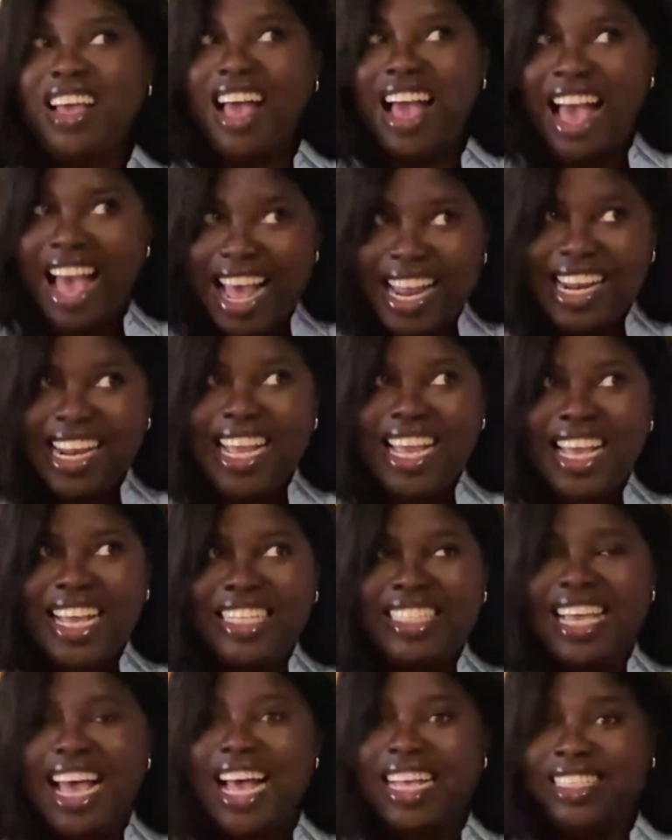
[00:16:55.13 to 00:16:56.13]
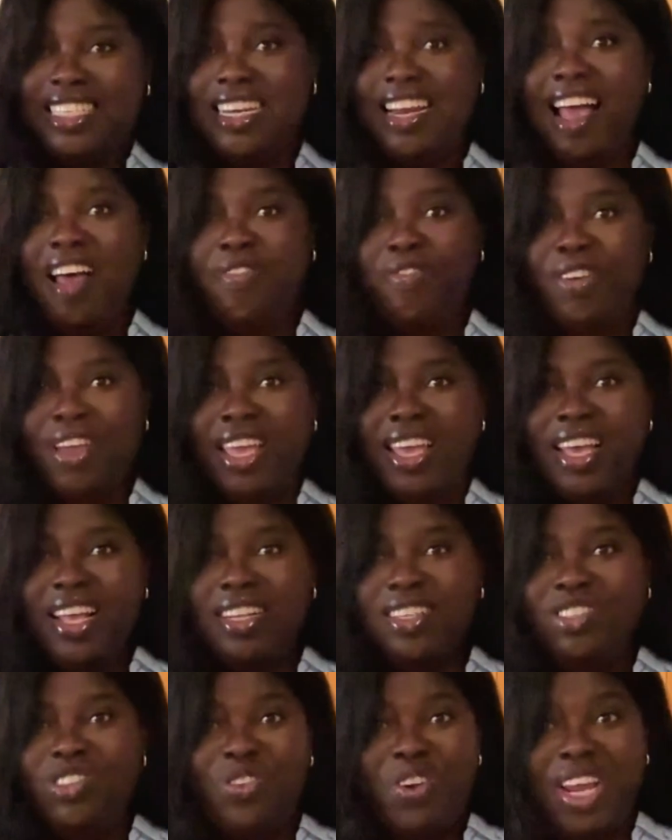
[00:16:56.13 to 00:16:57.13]
Handling it as an
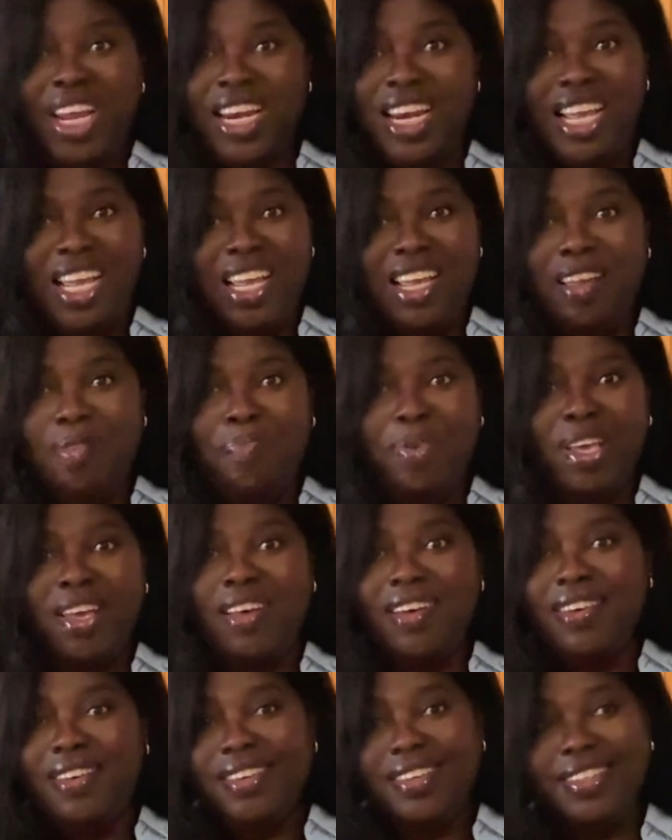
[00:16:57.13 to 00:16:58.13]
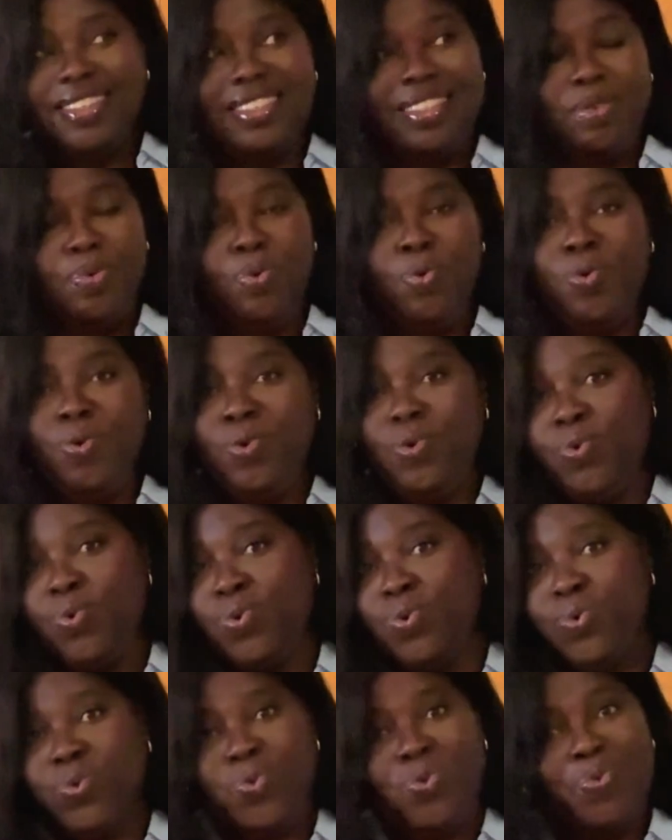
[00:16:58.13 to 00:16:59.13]
African trainee, because
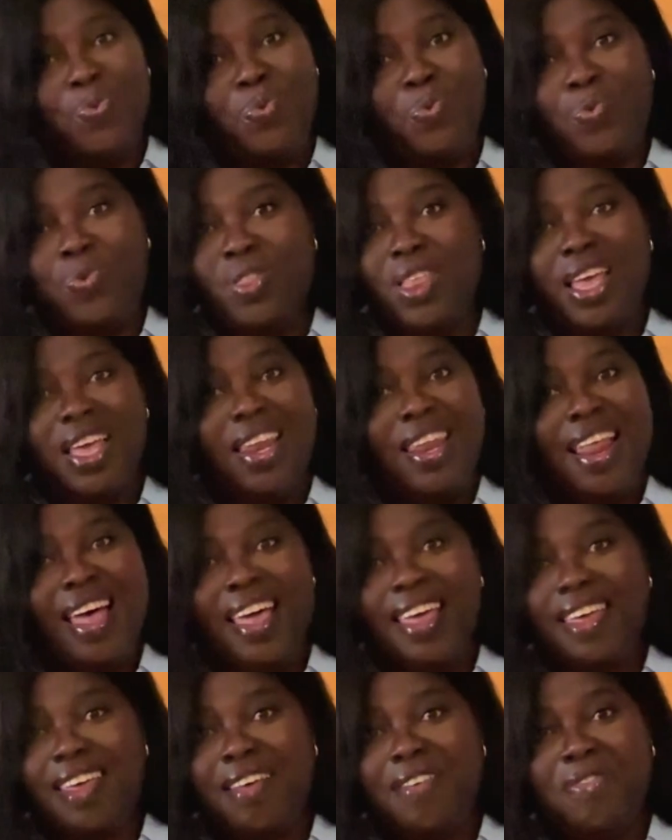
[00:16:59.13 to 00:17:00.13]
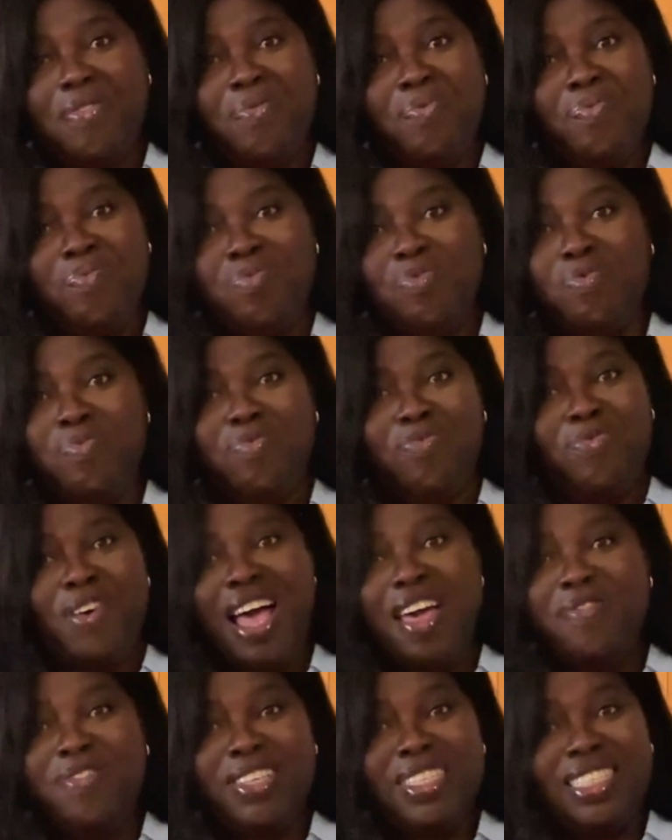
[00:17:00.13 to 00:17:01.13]
they're like
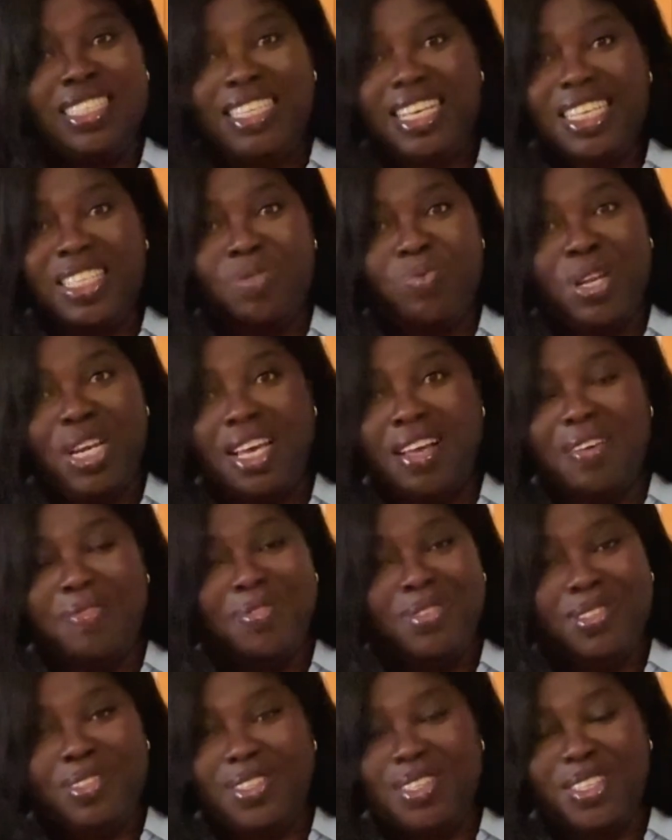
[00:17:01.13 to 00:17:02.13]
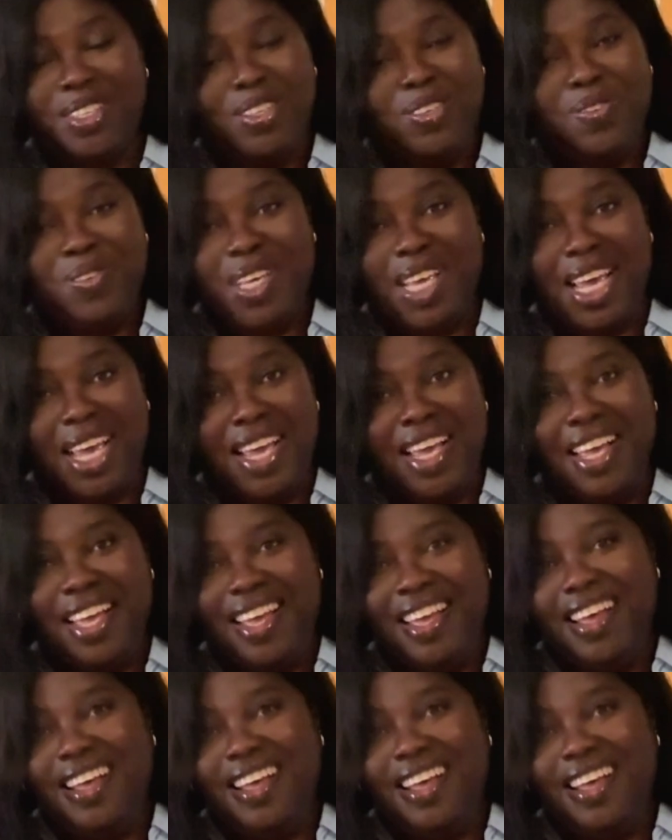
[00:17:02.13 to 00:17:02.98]
5 and 6 when it comes to the UK.